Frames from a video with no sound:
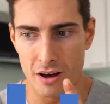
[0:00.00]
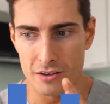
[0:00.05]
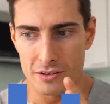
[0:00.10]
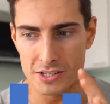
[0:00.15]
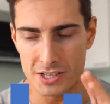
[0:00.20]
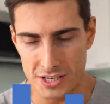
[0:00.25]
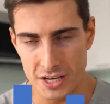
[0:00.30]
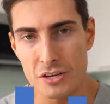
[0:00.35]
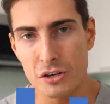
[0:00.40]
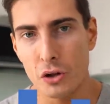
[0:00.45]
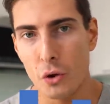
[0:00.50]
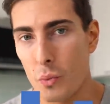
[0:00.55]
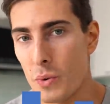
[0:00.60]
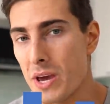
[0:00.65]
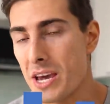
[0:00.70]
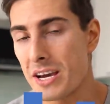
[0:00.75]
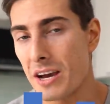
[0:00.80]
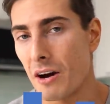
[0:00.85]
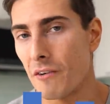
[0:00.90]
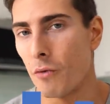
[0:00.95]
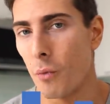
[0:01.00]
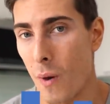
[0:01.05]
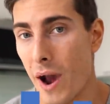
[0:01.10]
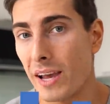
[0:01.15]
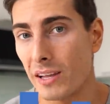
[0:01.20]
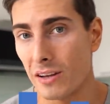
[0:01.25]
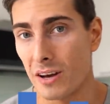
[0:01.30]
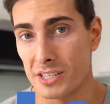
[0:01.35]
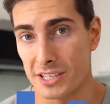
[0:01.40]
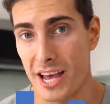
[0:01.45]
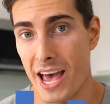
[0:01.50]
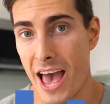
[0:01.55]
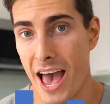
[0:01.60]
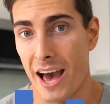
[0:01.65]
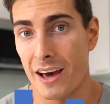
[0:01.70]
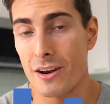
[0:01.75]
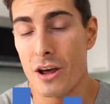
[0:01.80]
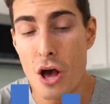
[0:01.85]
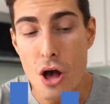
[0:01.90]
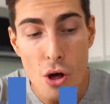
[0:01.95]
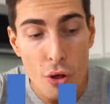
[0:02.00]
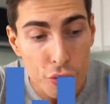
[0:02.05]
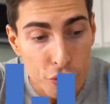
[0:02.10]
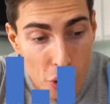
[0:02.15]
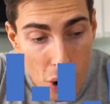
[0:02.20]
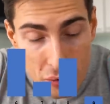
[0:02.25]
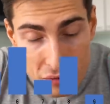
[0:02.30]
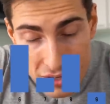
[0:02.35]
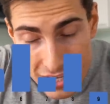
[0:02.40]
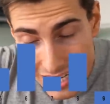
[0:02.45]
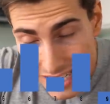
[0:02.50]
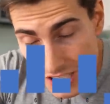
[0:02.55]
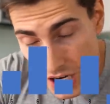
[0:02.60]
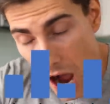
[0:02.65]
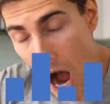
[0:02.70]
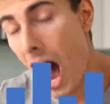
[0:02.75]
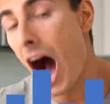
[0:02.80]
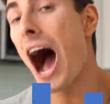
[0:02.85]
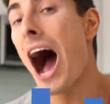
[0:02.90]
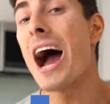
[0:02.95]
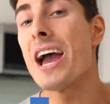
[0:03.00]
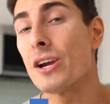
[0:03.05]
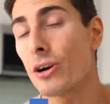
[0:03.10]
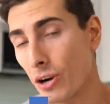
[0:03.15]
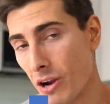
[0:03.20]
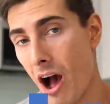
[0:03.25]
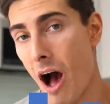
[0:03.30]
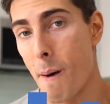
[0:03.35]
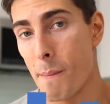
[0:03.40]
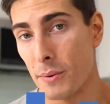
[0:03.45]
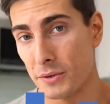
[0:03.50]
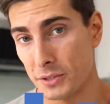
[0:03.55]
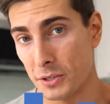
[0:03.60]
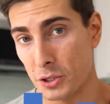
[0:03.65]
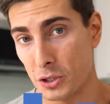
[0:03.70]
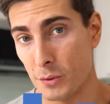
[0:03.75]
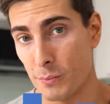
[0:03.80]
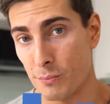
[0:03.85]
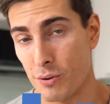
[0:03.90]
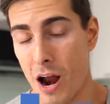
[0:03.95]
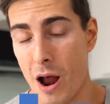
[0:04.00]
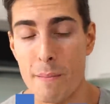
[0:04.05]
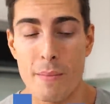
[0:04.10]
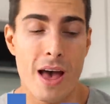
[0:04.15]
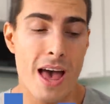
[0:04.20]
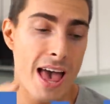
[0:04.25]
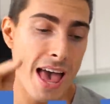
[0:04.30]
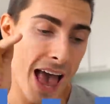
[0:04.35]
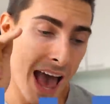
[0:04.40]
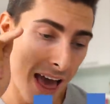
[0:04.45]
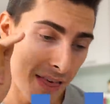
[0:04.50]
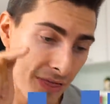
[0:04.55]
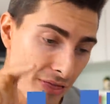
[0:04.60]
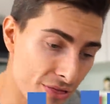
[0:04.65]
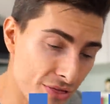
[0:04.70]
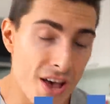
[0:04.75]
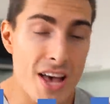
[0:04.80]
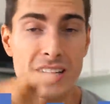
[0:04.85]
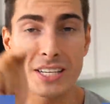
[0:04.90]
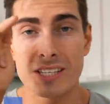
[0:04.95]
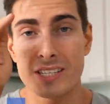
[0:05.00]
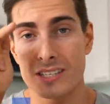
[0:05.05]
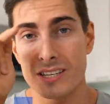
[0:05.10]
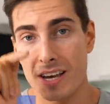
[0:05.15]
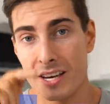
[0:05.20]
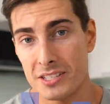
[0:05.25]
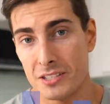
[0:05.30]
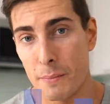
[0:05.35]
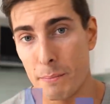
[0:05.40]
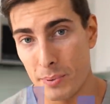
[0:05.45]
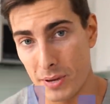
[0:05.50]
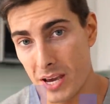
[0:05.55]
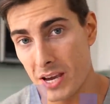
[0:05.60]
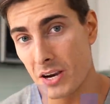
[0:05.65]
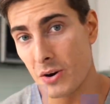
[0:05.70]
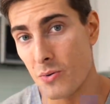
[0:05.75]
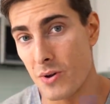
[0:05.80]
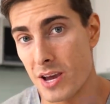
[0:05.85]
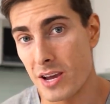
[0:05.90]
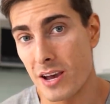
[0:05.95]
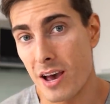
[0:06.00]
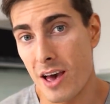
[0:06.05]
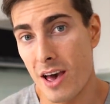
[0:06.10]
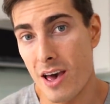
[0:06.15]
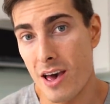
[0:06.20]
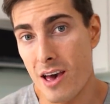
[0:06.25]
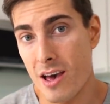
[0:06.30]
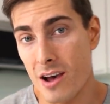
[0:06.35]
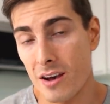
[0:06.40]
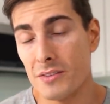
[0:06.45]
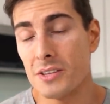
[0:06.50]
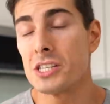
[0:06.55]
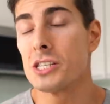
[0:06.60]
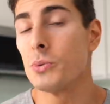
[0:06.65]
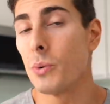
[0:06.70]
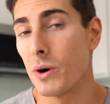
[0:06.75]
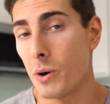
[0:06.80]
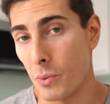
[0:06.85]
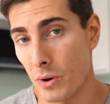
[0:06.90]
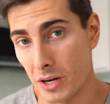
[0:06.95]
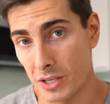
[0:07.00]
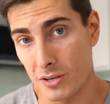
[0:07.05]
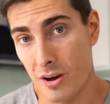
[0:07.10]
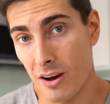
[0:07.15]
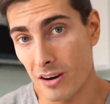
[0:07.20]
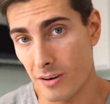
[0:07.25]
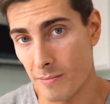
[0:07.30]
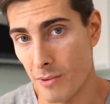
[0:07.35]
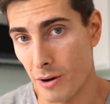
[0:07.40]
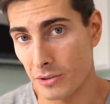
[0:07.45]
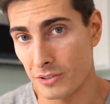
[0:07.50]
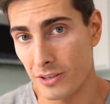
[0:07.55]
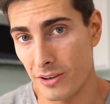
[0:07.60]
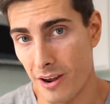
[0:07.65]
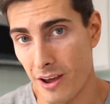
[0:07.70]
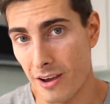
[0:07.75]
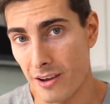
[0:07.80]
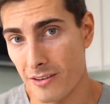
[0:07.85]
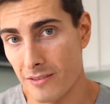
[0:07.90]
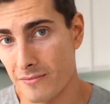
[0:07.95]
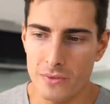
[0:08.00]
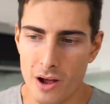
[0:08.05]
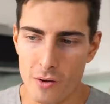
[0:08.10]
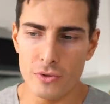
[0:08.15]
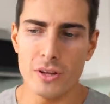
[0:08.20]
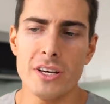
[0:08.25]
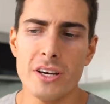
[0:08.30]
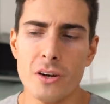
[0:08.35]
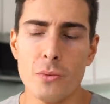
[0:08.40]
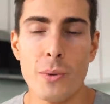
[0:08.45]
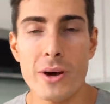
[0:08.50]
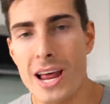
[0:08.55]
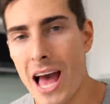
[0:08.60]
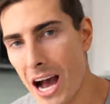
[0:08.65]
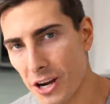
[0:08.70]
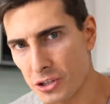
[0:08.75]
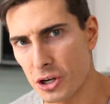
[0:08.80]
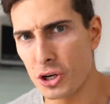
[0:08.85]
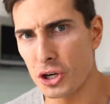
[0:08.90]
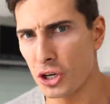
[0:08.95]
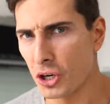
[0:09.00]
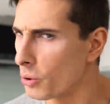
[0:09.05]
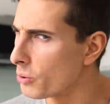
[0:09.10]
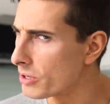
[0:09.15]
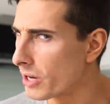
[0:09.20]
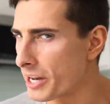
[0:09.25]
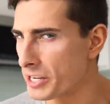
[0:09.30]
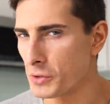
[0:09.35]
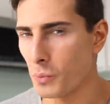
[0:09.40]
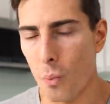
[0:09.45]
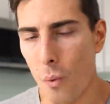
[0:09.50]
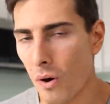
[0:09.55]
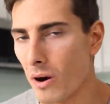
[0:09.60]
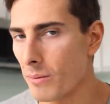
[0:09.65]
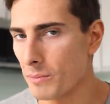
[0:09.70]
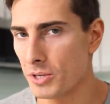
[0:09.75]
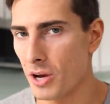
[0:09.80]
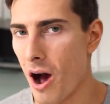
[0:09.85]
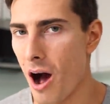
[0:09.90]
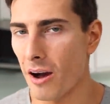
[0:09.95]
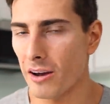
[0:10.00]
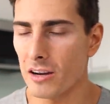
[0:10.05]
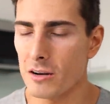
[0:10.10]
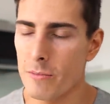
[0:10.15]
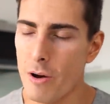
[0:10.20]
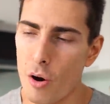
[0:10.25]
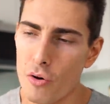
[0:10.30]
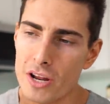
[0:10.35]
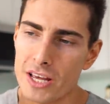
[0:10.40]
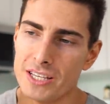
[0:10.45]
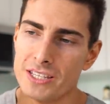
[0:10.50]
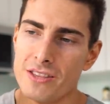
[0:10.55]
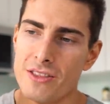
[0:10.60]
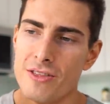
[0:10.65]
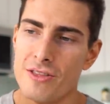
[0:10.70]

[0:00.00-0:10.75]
single week of weight loss I had throughout the entire competition prep. And this is the peak week. And this is what I want to talk about today. A really good way to actually show you guys what I'm talking about is